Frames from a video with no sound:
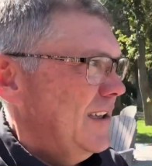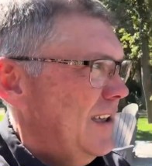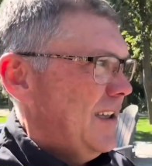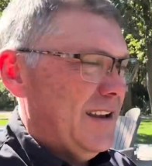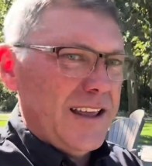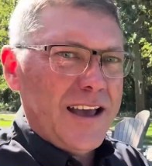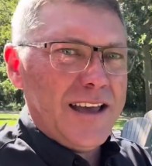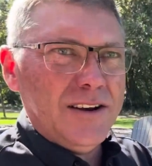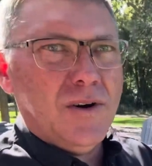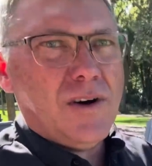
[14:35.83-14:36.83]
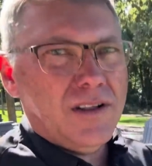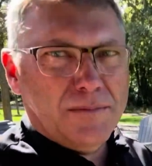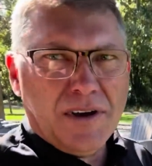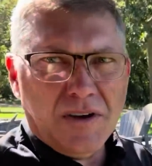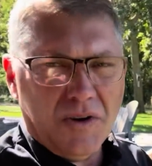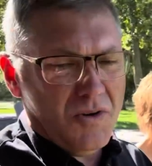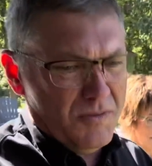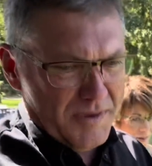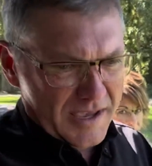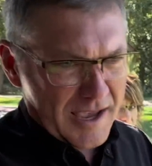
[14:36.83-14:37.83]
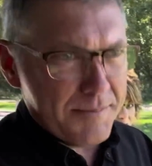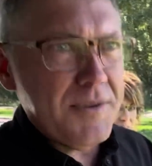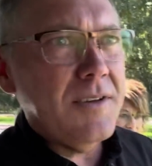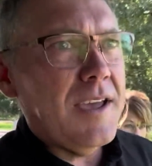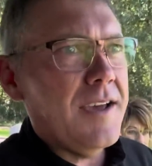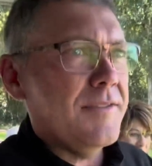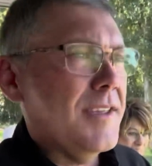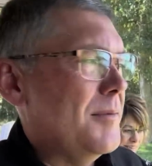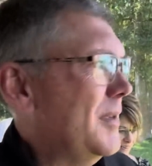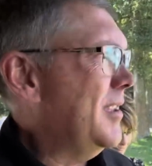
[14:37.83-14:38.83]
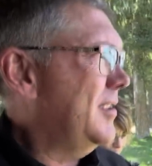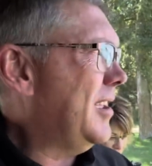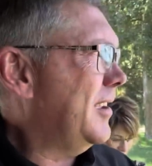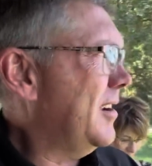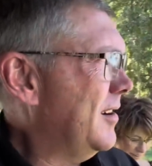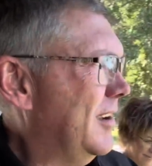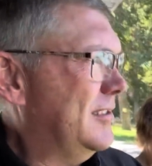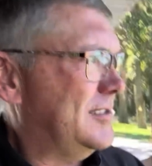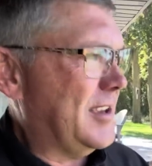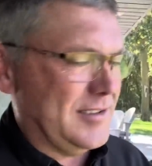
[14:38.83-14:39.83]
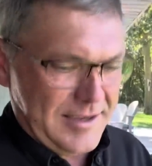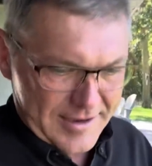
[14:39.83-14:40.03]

And yeah, I know all about. Oh, be happy you have them. They take care of insects.